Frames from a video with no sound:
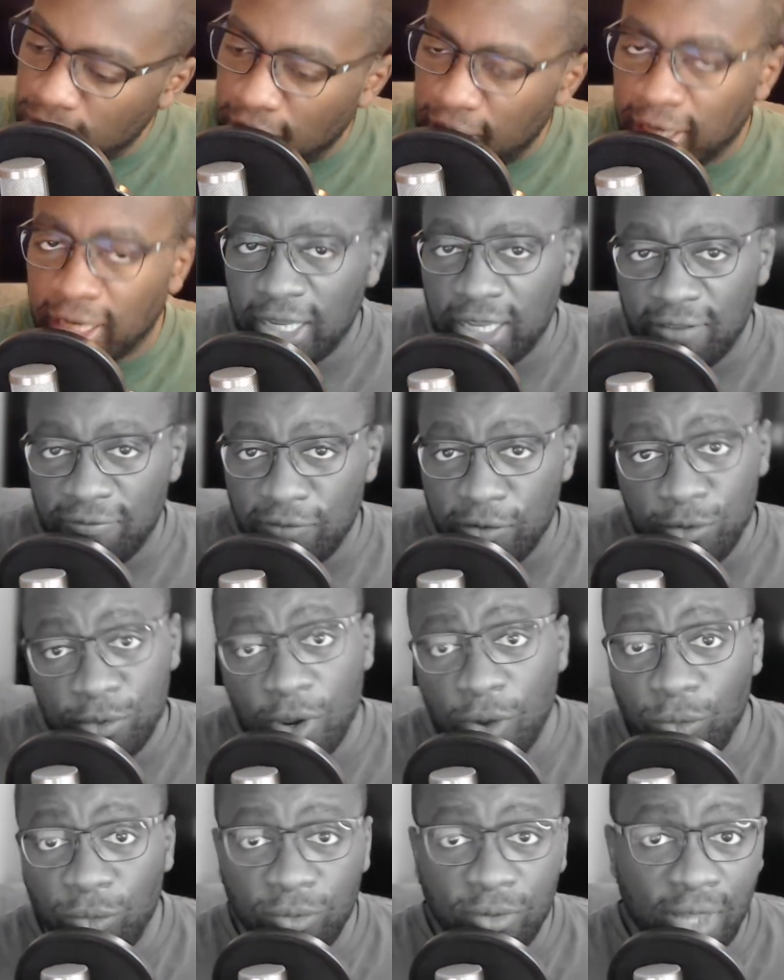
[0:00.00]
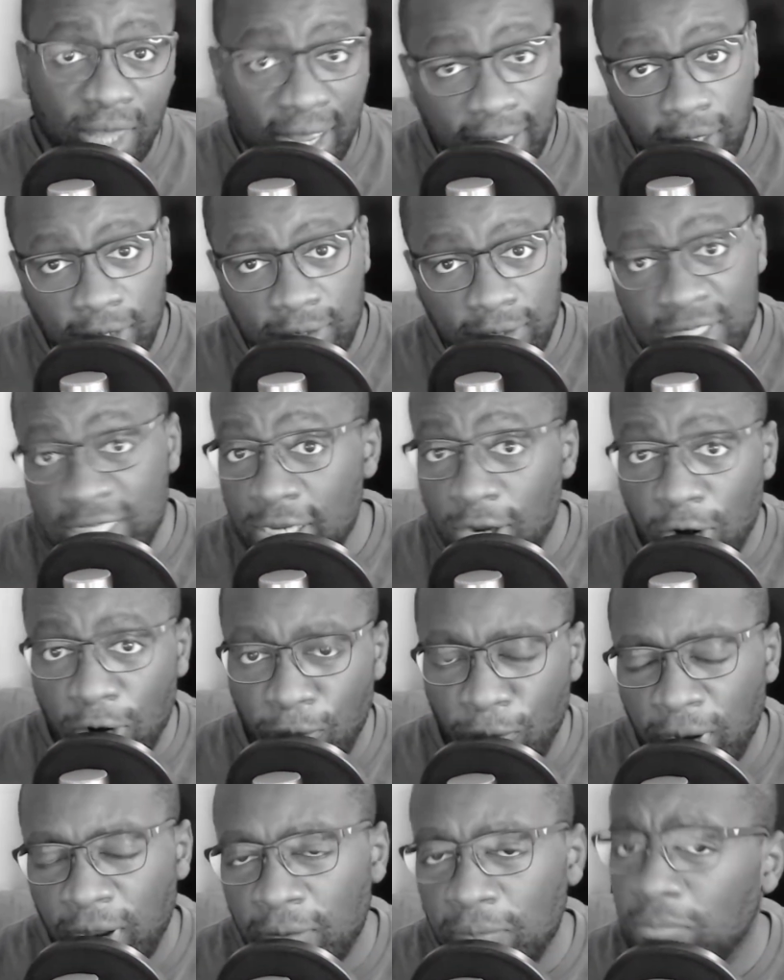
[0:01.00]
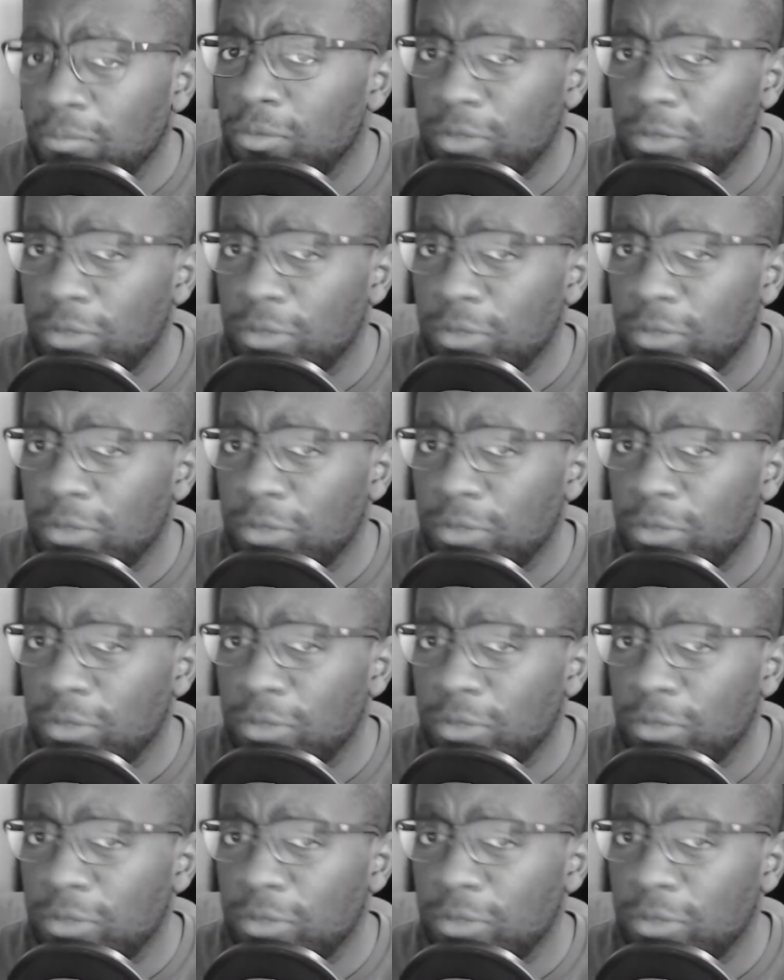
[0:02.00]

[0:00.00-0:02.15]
like, if you don't like DRM,